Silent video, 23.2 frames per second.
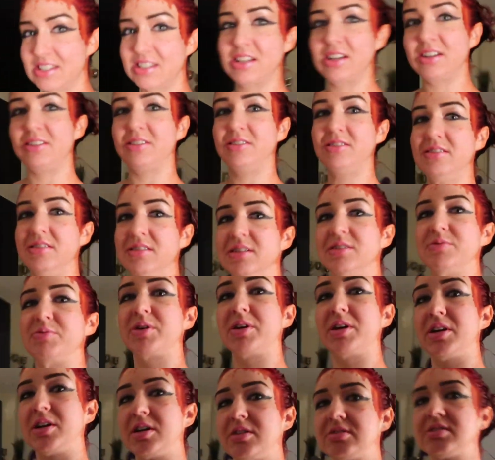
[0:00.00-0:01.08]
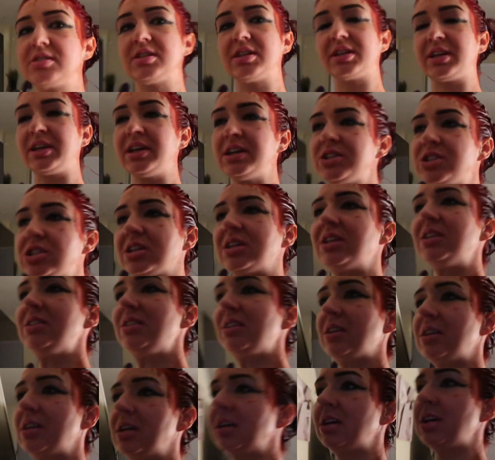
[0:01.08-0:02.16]
So, we're gonna go into the
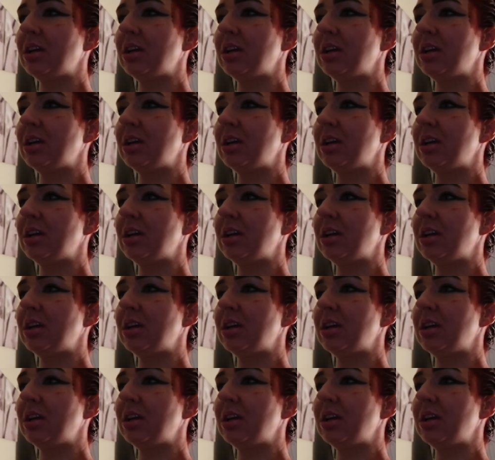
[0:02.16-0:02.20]
kitchen,